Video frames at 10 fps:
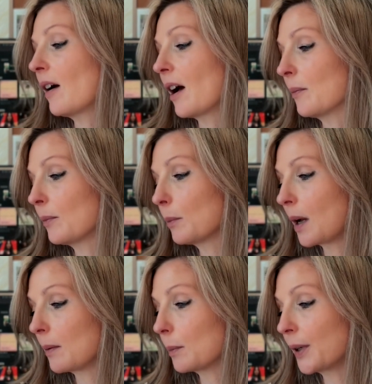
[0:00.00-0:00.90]

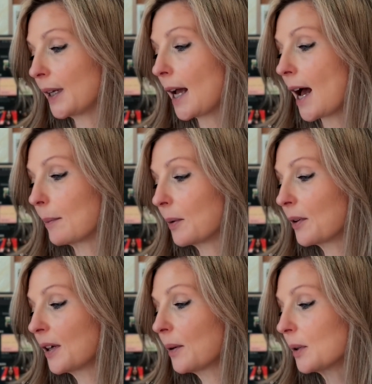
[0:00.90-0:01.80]
I'm pretty happy
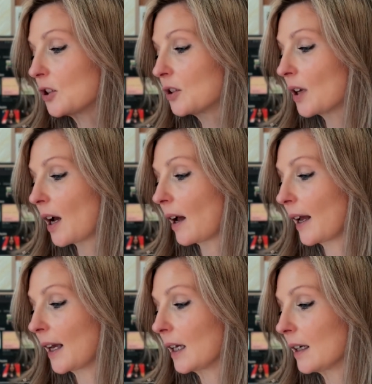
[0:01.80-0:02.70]
with it, which
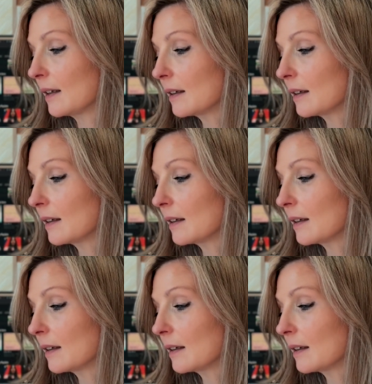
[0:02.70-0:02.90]
I